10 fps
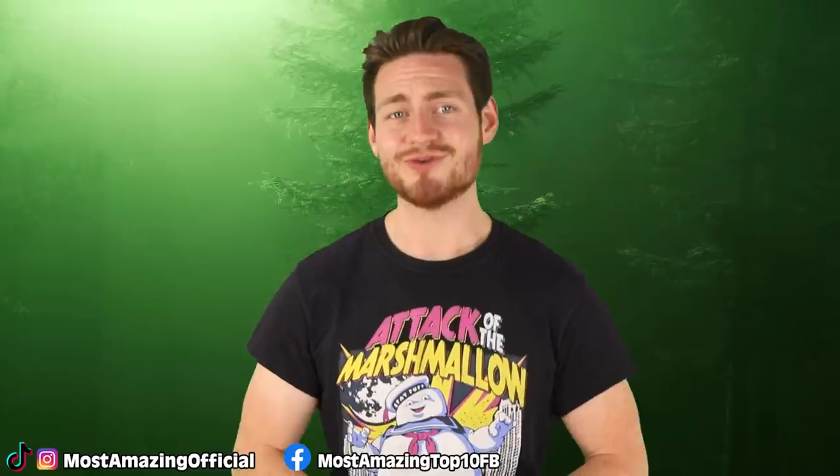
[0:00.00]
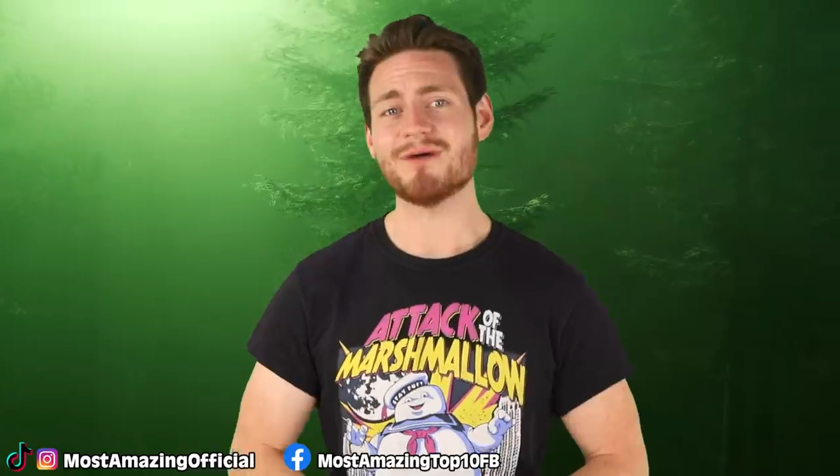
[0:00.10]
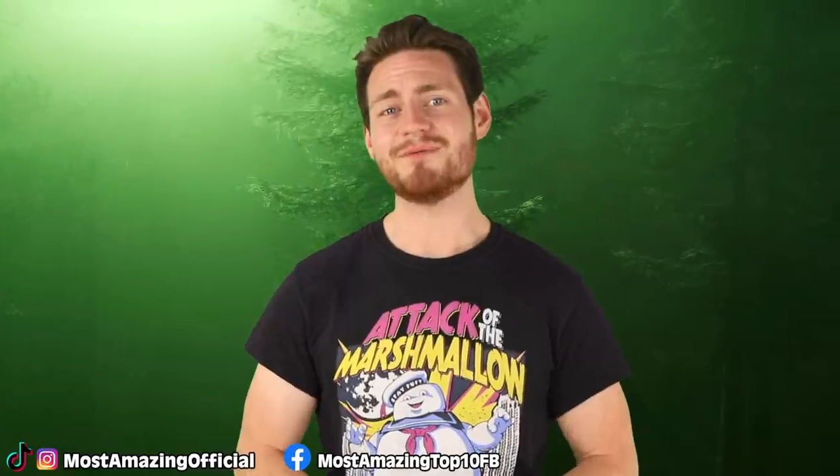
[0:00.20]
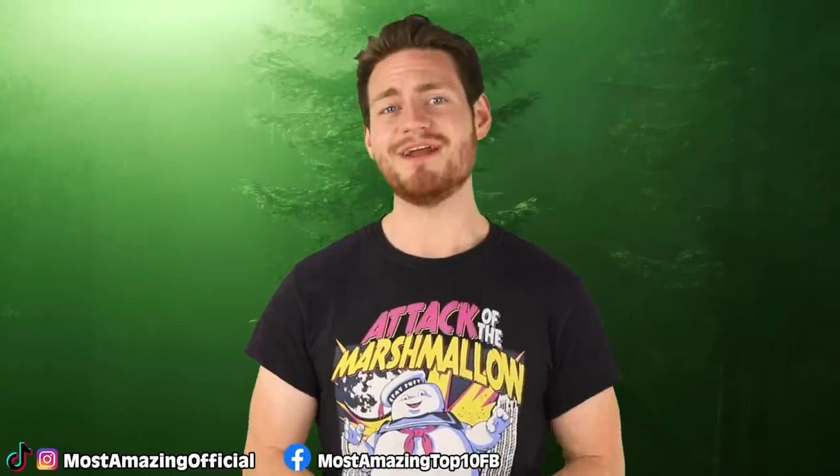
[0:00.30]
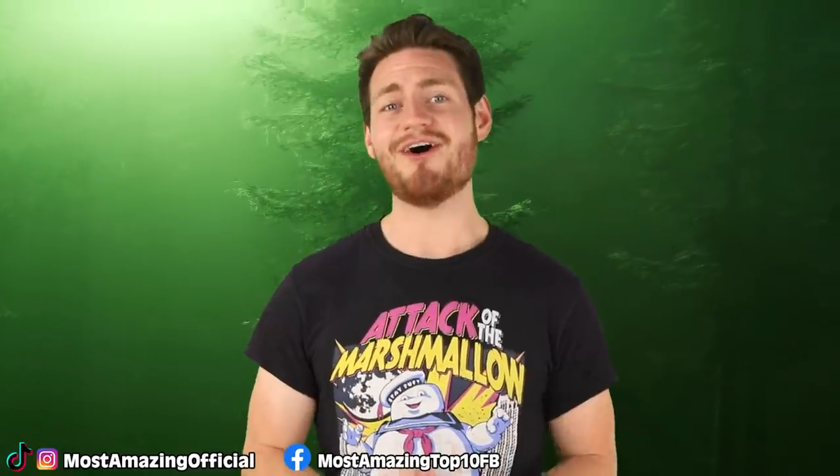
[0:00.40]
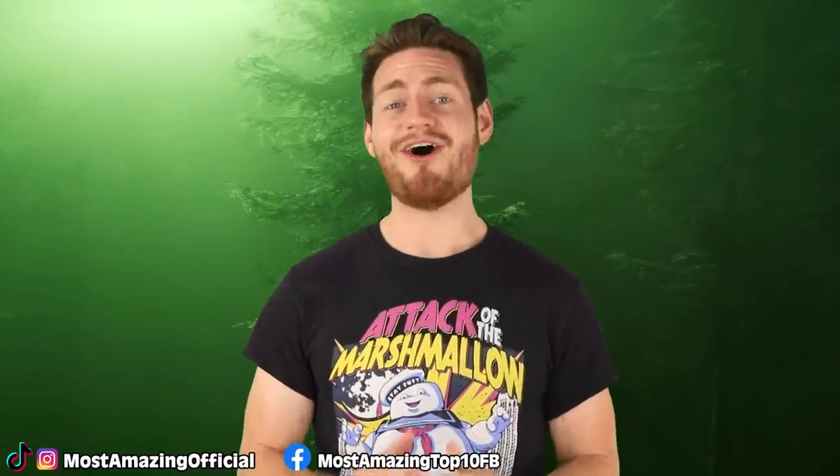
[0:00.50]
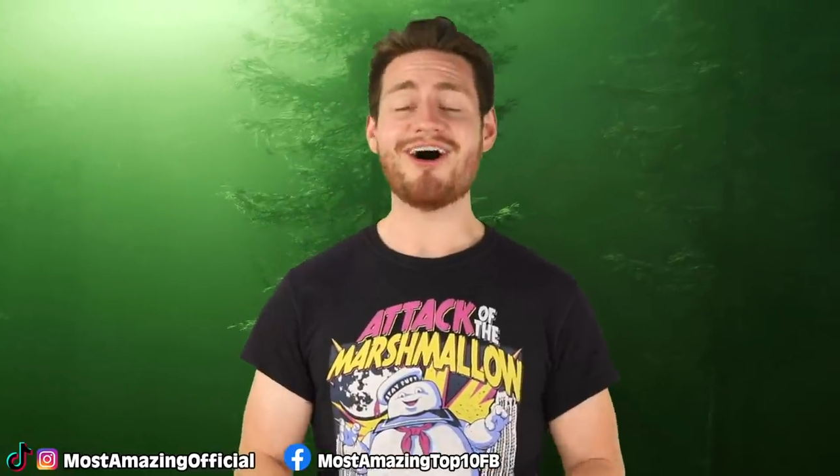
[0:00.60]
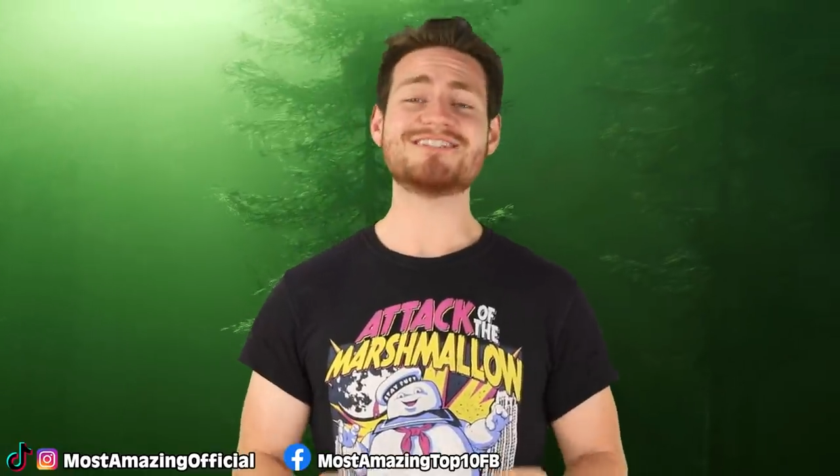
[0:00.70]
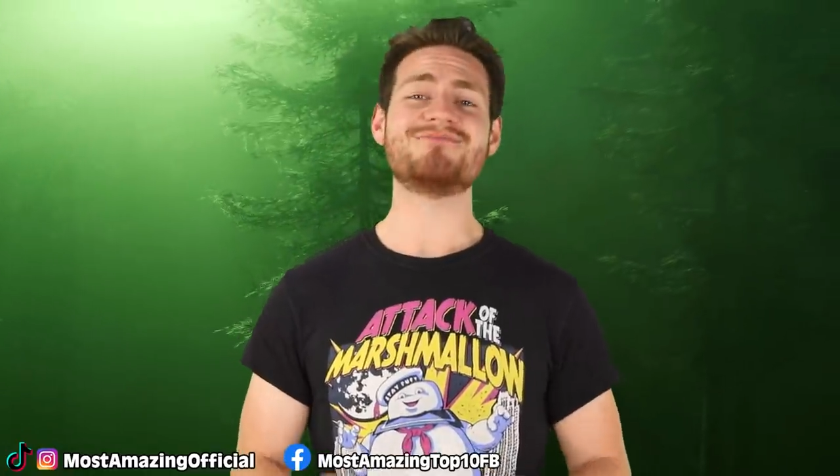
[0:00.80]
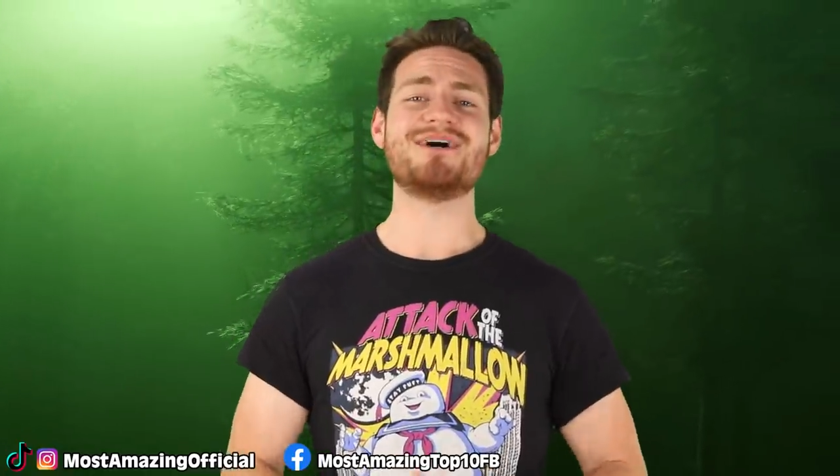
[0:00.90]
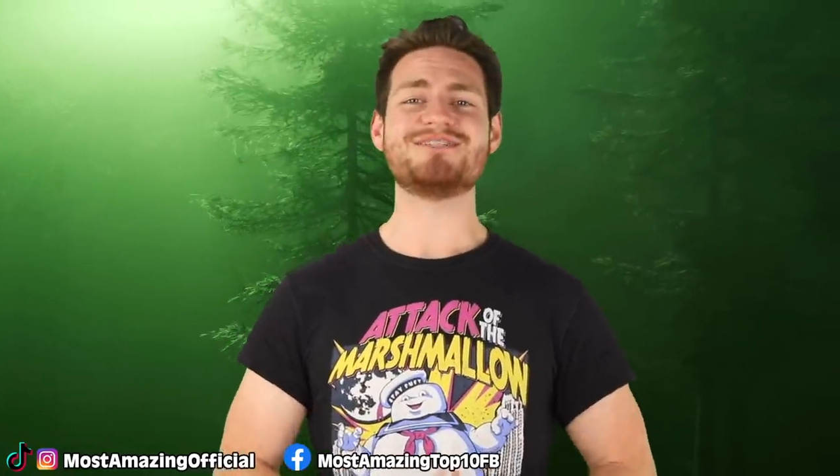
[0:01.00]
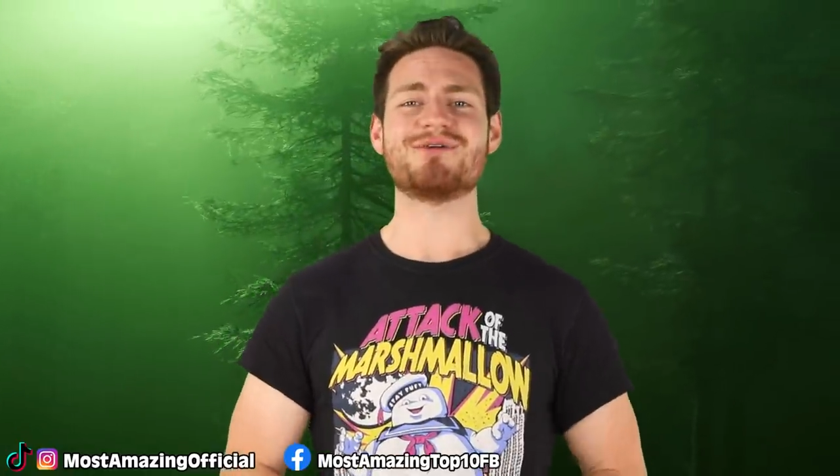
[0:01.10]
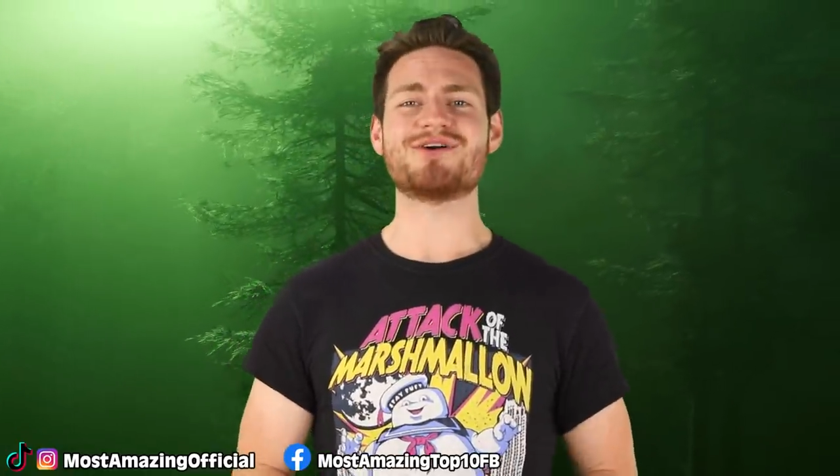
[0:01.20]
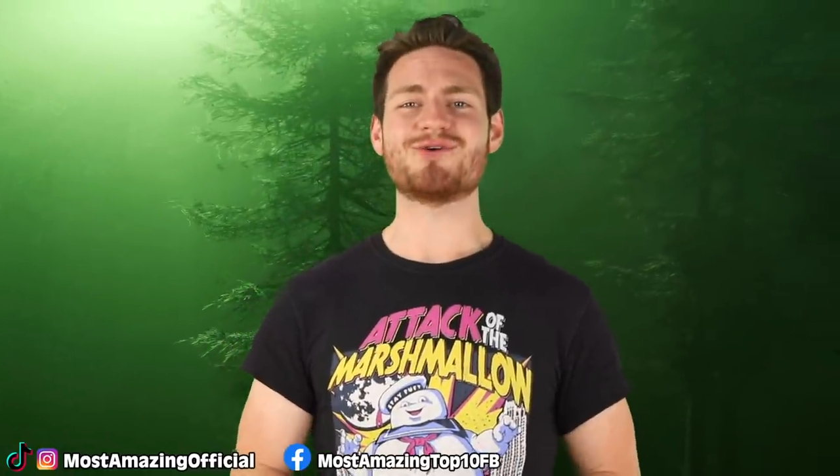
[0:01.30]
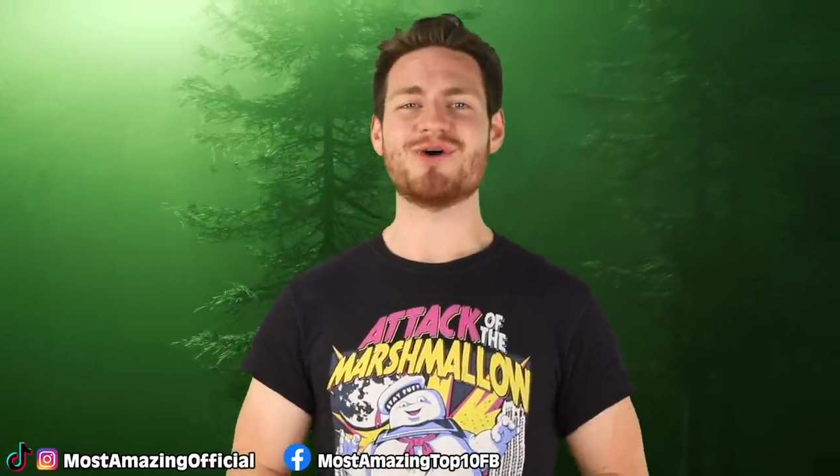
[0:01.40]
dropped me an awesome
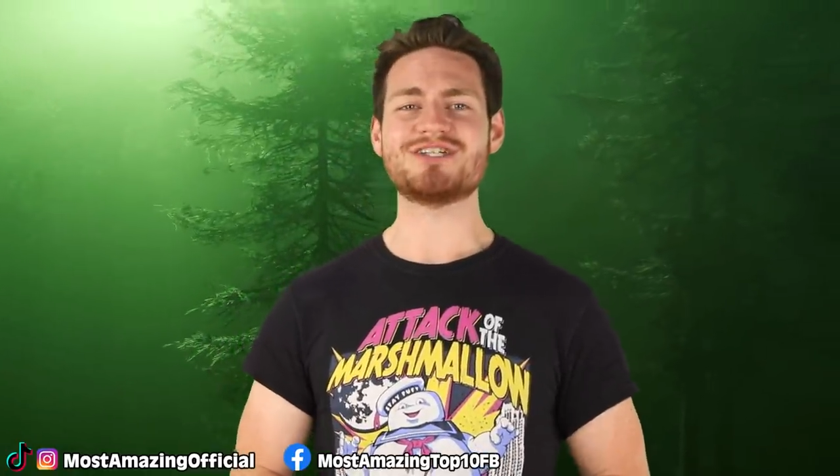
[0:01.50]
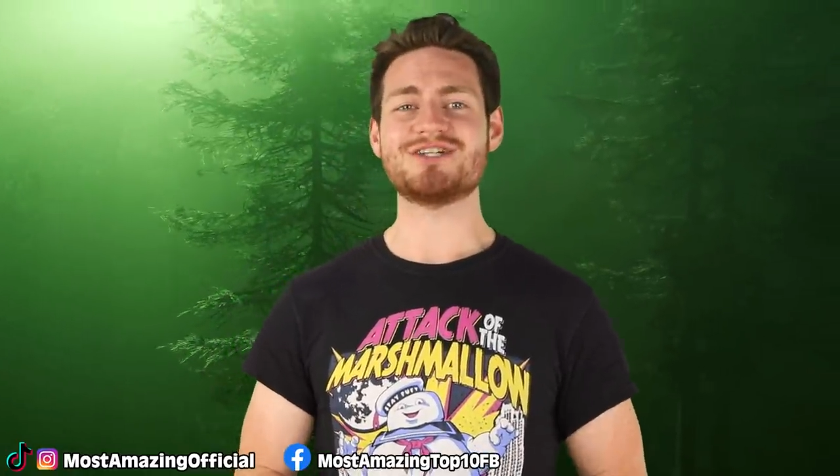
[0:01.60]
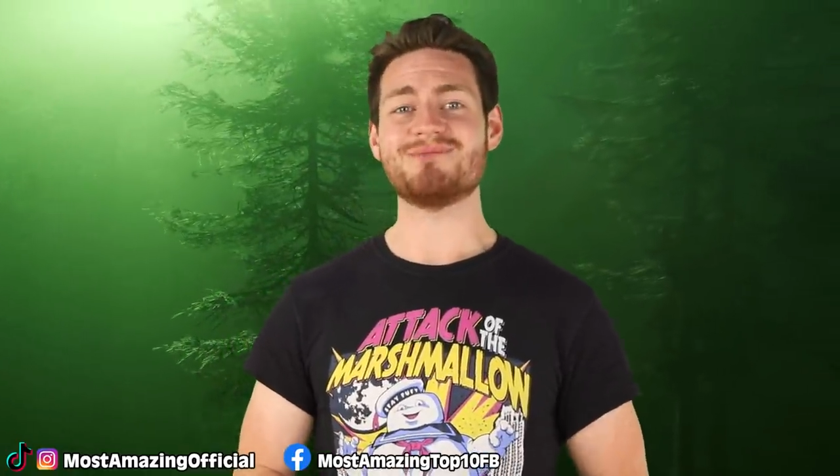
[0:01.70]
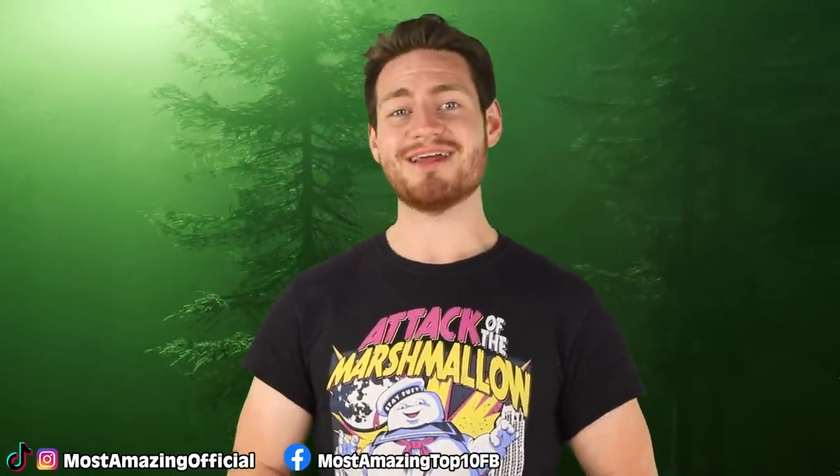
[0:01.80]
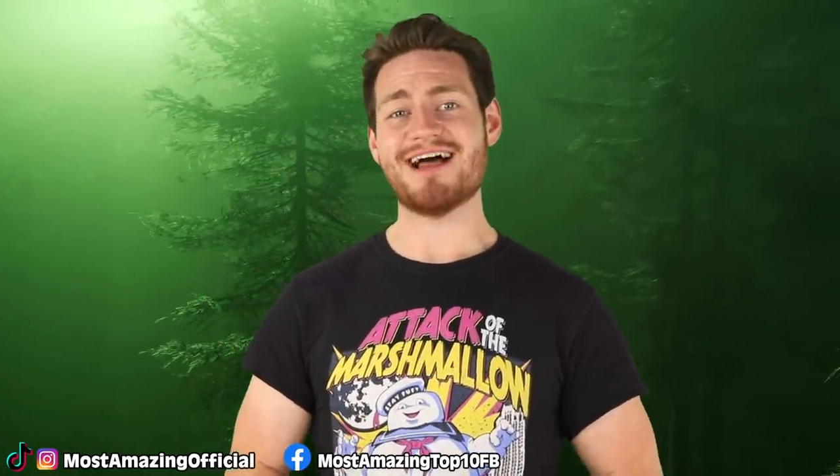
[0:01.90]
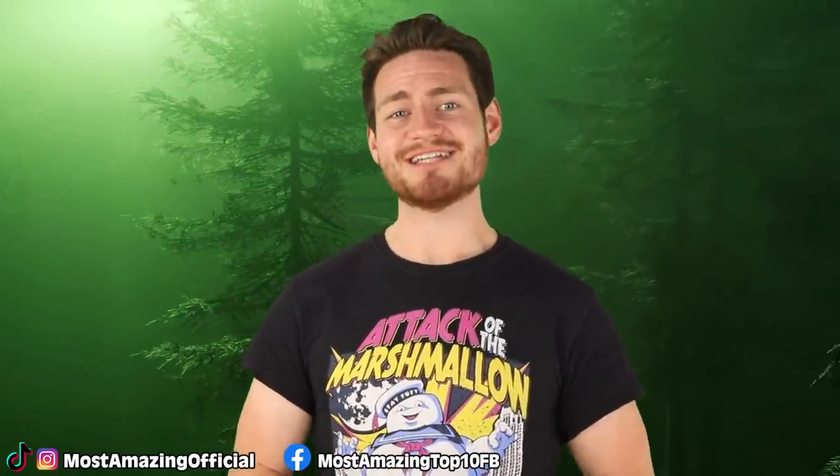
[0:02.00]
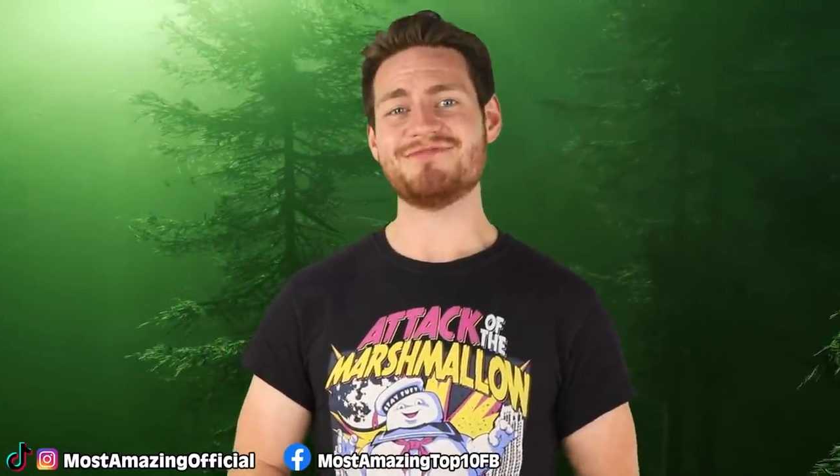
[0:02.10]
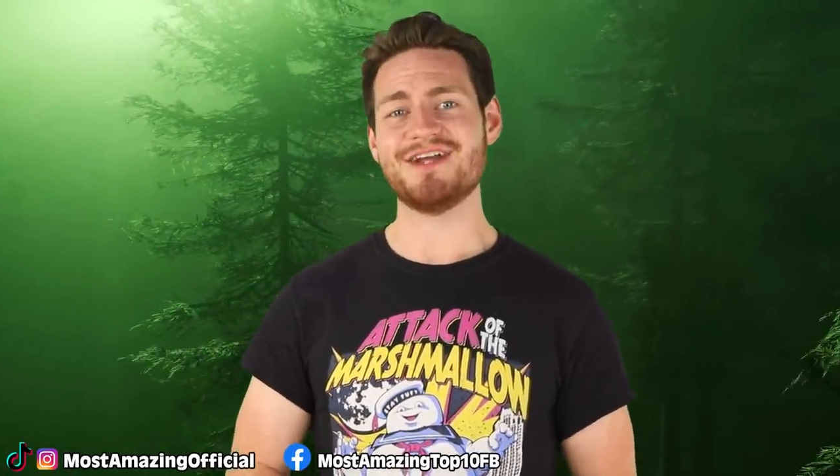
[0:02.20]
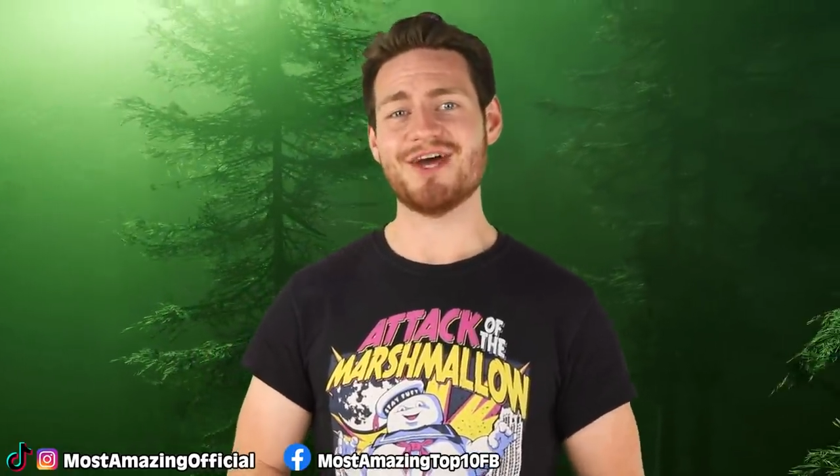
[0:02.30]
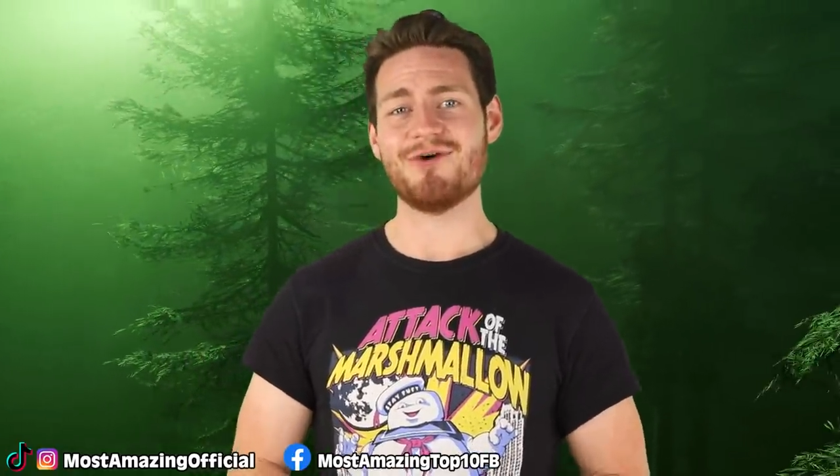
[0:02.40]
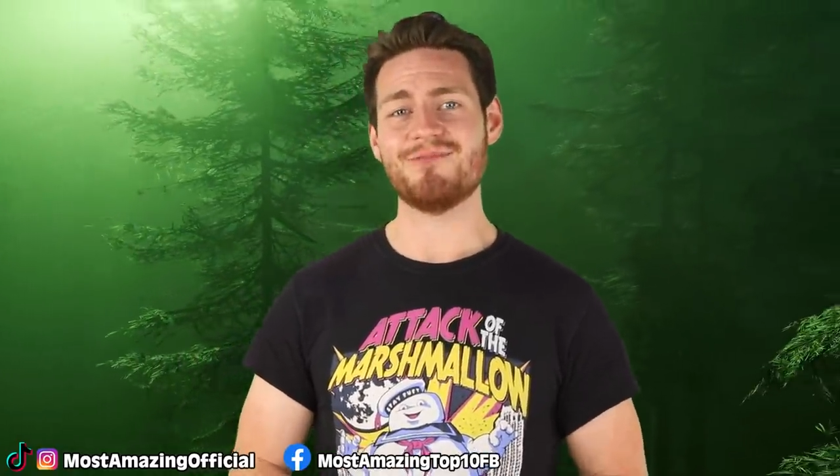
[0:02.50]
icebreaker question in my last video.